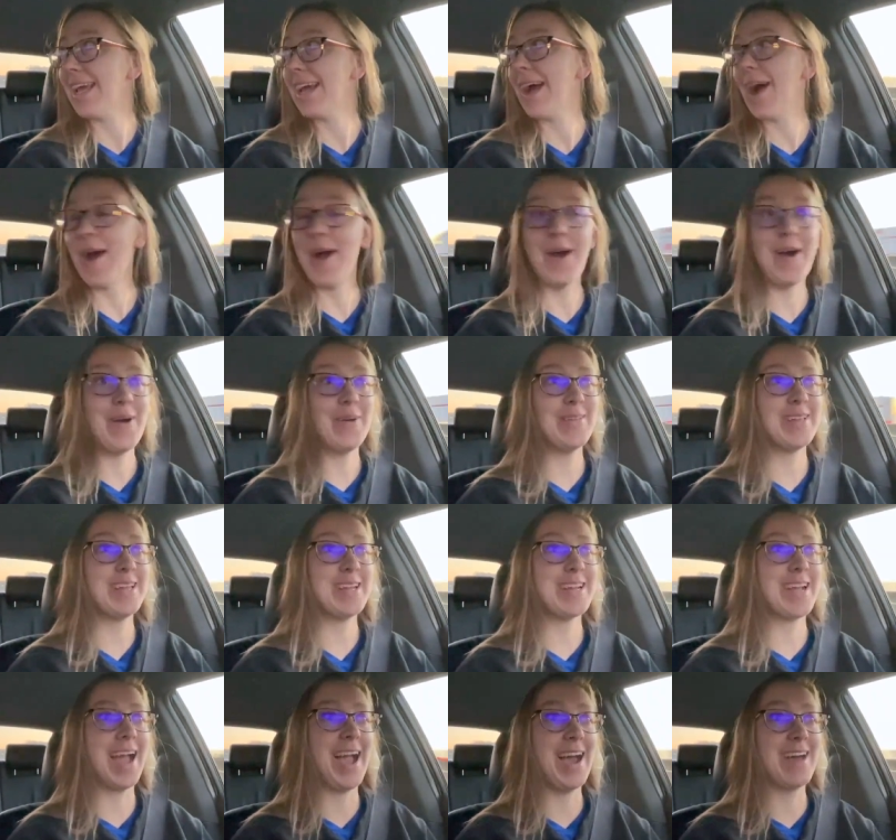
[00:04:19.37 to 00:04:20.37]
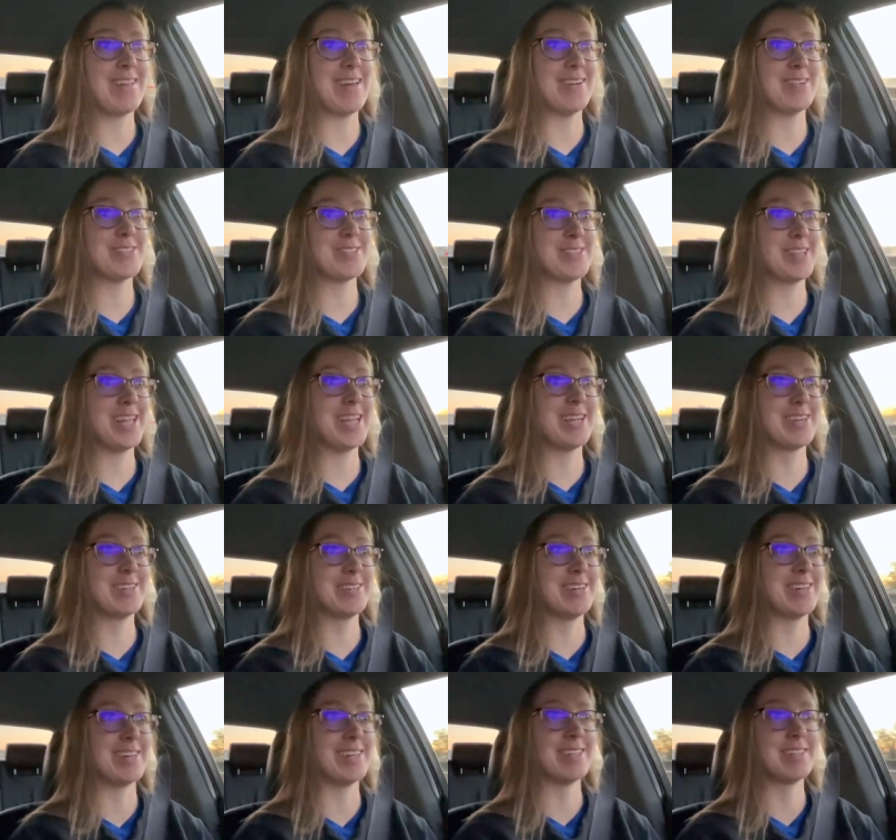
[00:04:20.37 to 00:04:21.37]
Holy cow, that was really
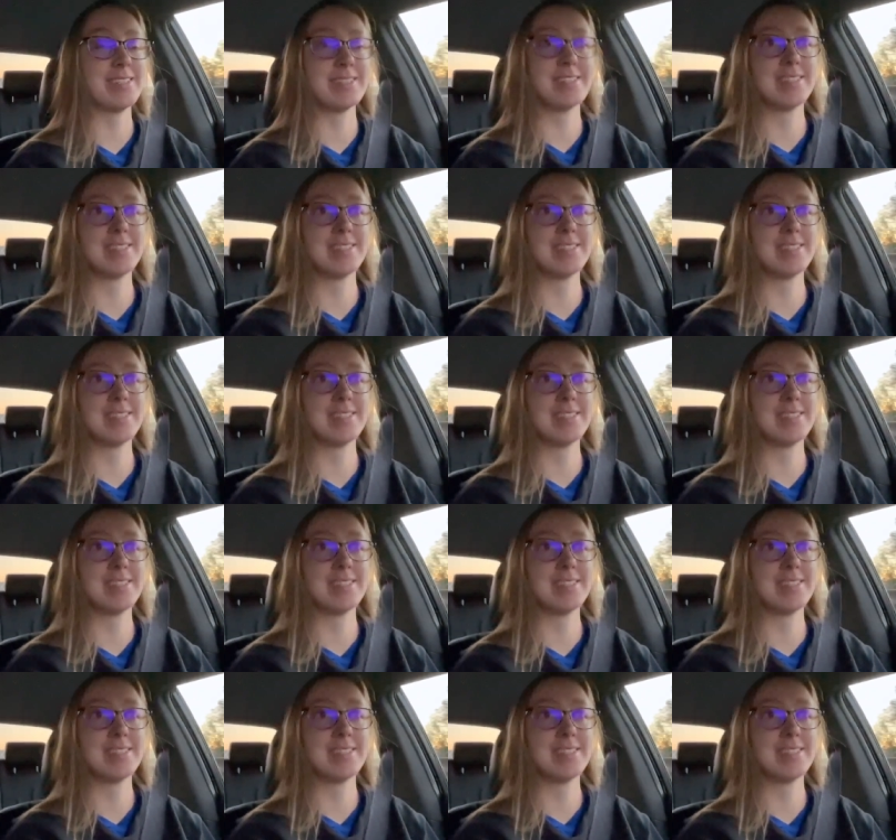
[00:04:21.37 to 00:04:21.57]
cool.